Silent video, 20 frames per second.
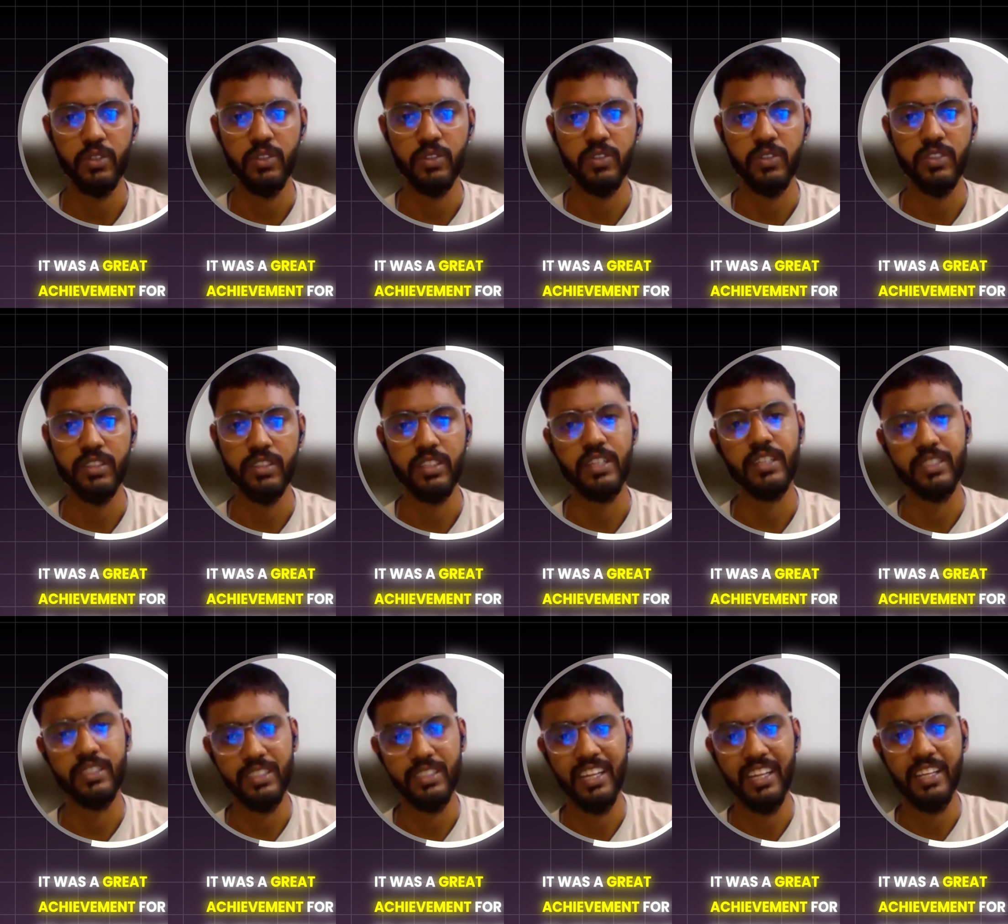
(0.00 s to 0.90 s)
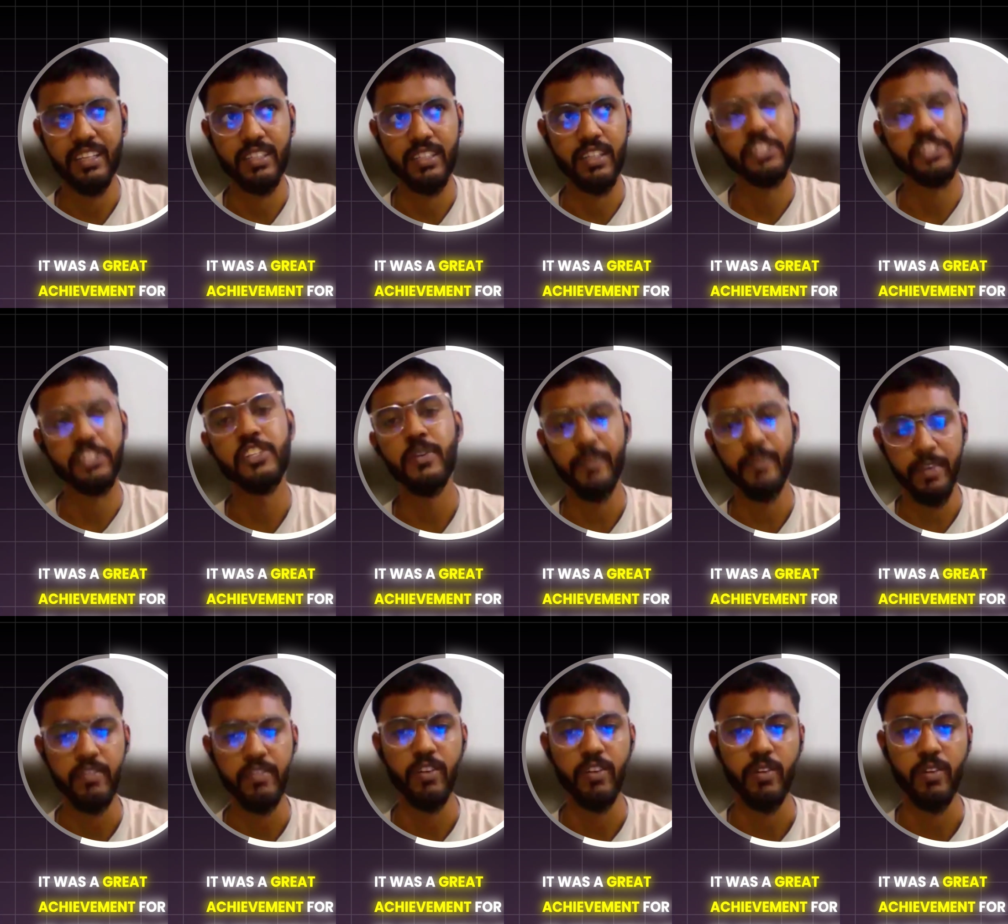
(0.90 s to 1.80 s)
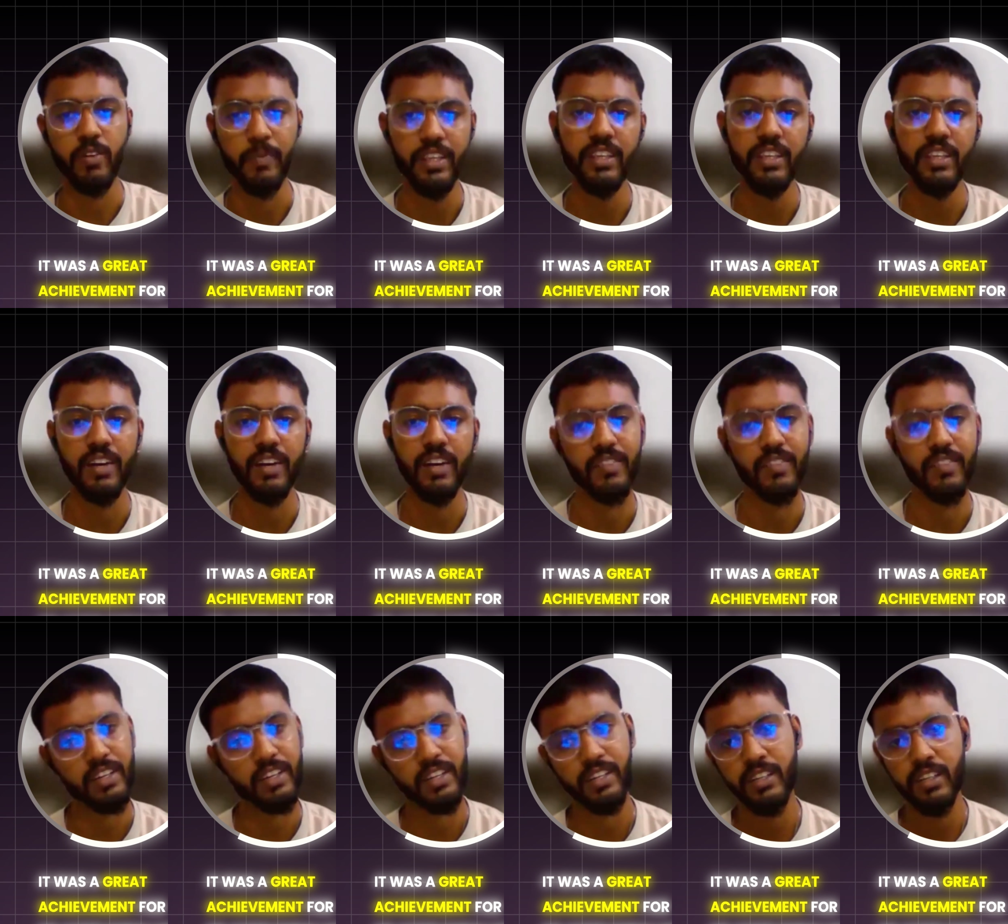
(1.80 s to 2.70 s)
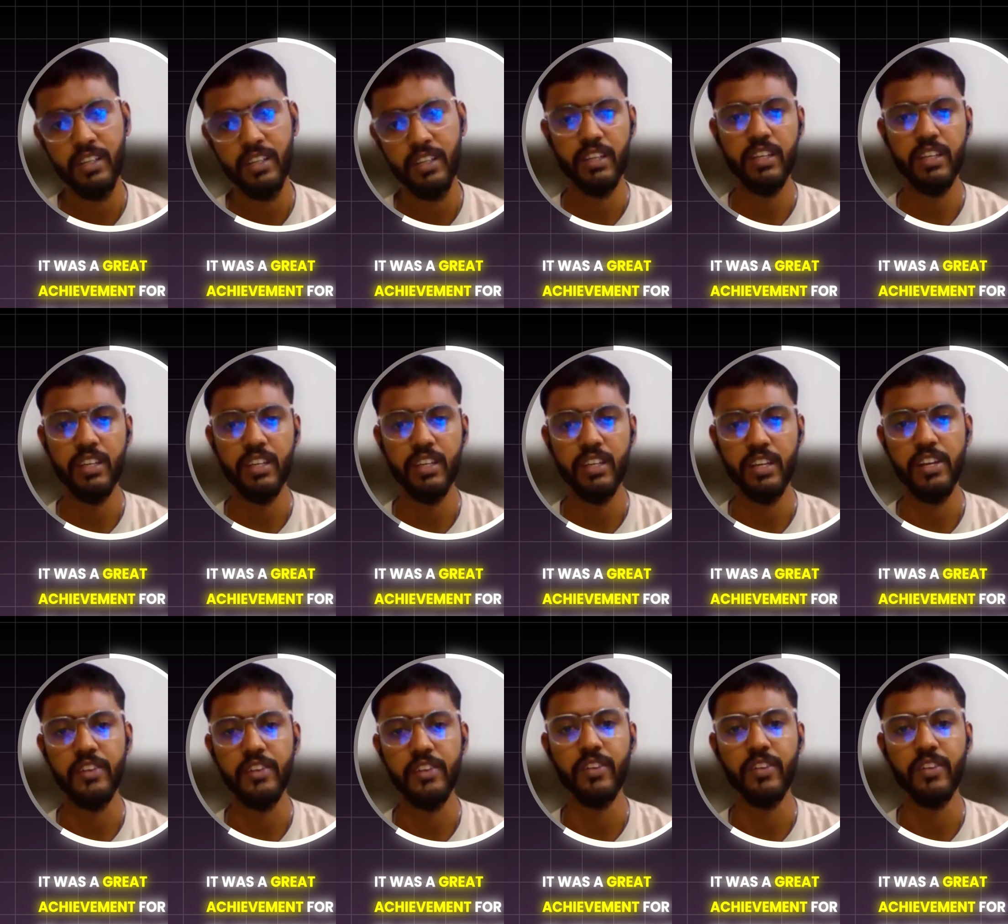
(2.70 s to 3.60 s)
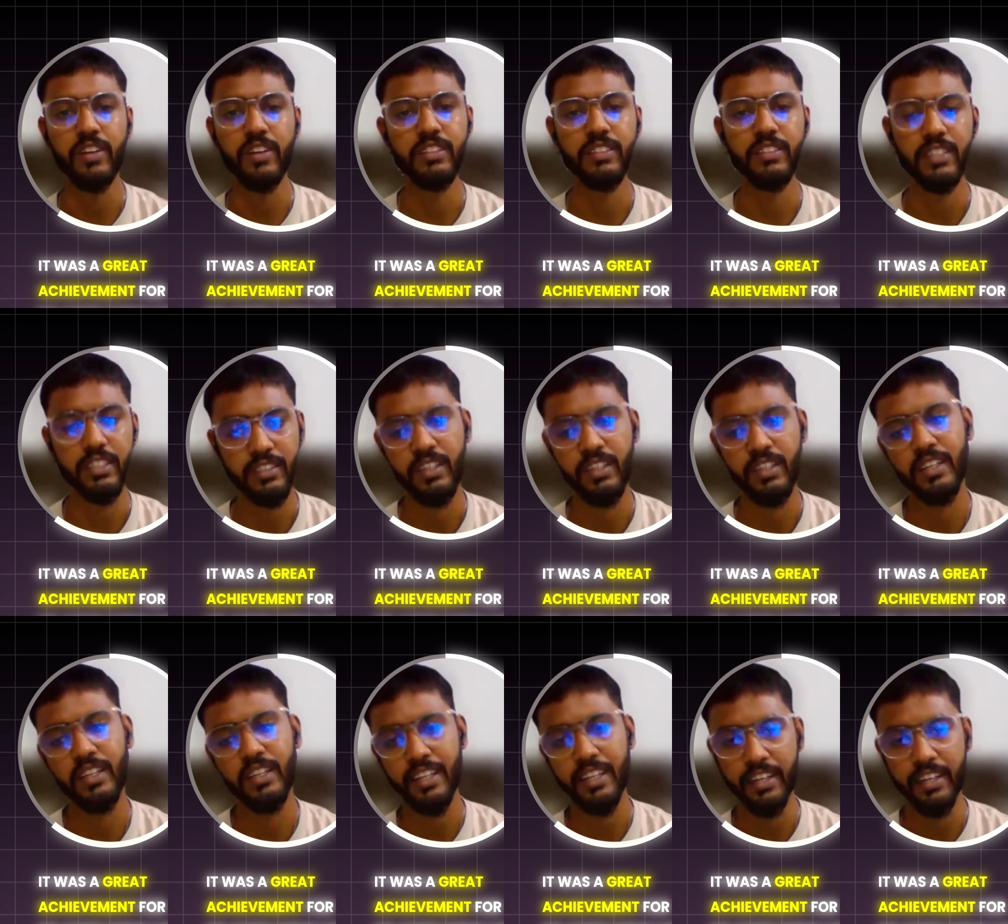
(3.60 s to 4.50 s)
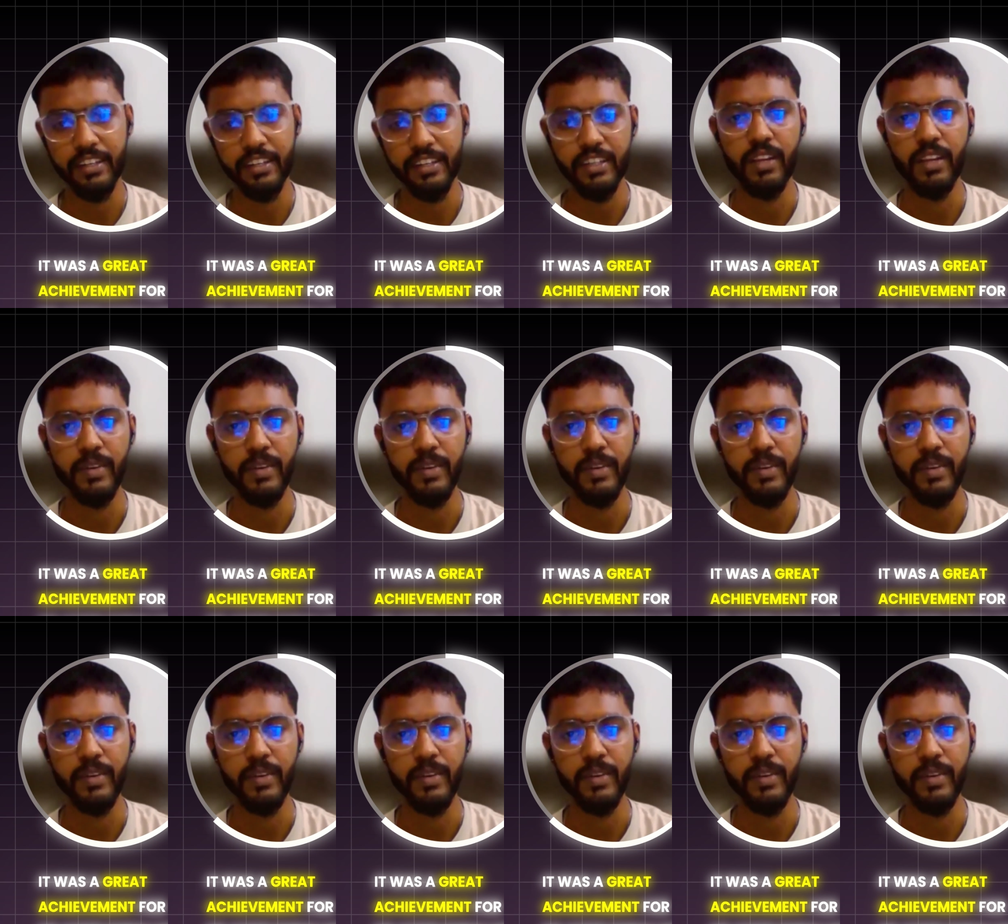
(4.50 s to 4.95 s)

So there is a like achievement for me after enrolling in the, uh, like